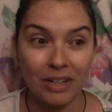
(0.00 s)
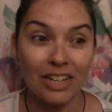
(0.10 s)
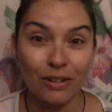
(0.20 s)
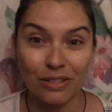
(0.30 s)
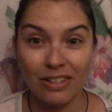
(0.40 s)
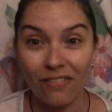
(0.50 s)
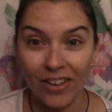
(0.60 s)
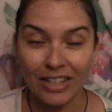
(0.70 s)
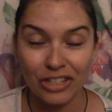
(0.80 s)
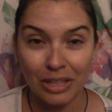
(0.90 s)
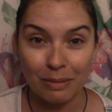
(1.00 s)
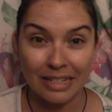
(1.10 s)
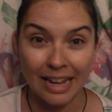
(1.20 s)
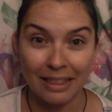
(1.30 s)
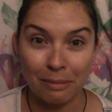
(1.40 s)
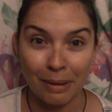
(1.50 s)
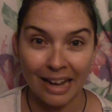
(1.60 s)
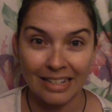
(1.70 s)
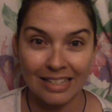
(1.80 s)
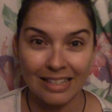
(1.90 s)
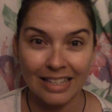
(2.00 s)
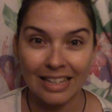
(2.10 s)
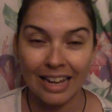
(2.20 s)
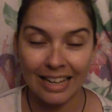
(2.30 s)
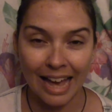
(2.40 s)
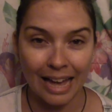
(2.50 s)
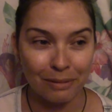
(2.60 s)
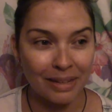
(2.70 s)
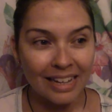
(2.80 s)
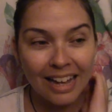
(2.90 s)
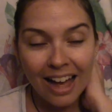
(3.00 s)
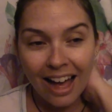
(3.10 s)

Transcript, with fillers: when he goes to fetch them to take them back to the academy.